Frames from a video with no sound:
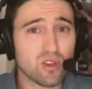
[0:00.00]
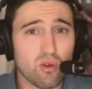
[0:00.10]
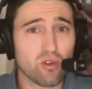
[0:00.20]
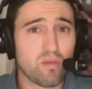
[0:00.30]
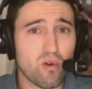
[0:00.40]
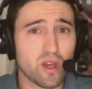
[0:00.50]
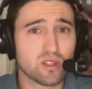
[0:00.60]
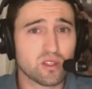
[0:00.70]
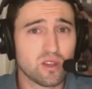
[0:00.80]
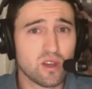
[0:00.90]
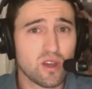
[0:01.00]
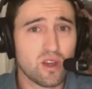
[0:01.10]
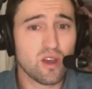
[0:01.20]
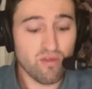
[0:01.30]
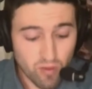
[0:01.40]
total points
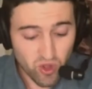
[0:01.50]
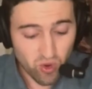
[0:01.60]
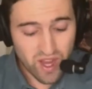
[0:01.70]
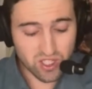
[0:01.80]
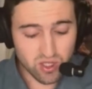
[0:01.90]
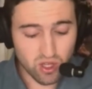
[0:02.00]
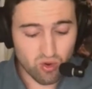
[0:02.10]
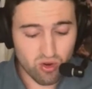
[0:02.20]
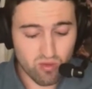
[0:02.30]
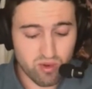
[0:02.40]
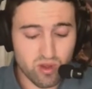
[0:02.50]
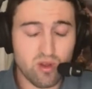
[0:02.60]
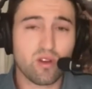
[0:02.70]
from the rest of the group.